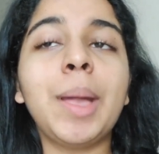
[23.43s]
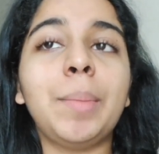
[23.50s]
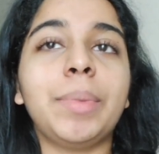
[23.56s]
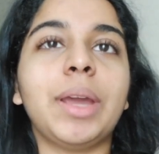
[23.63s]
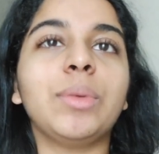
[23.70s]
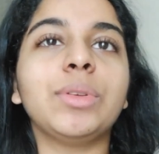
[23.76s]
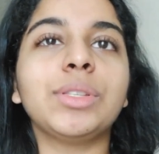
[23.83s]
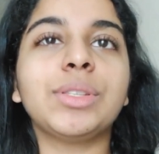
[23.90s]

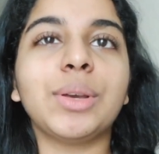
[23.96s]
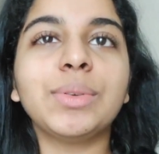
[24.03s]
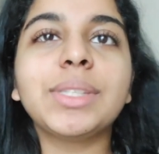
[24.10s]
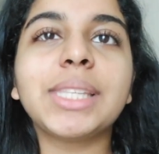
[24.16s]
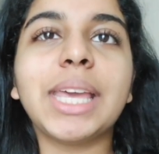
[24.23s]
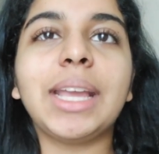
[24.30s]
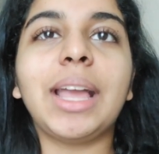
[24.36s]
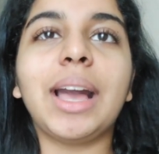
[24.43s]
but I was so
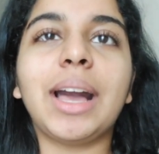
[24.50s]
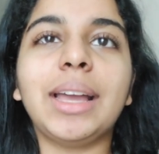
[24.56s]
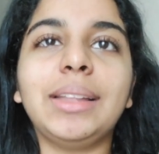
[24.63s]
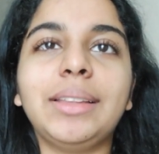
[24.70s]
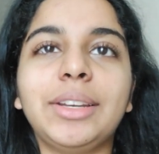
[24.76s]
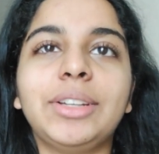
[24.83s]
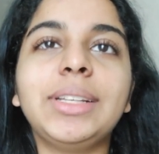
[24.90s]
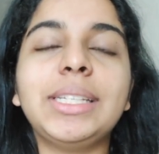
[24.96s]
sick I
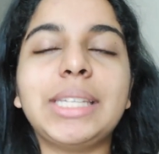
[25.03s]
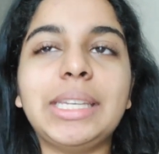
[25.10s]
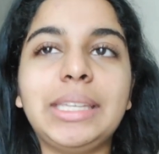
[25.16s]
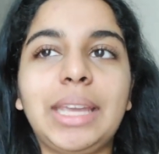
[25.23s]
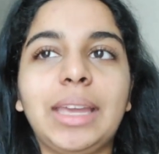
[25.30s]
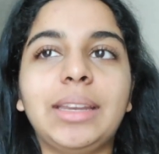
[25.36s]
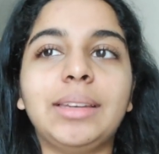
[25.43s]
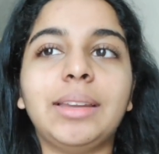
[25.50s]
literally didn't
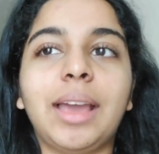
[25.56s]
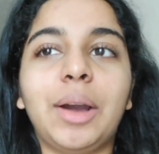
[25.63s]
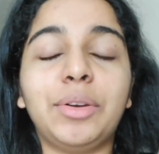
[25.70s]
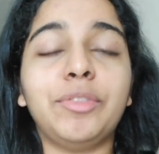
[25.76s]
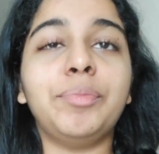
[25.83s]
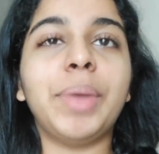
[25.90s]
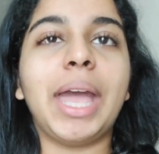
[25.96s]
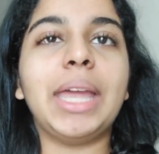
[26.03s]
get out
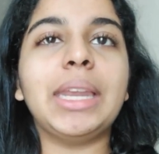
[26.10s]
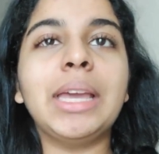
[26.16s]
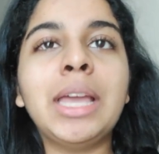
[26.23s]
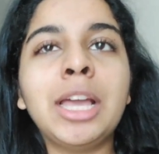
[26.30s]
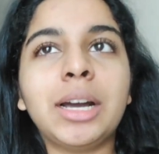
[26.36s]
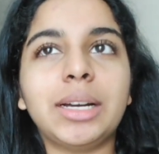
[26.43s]
of bed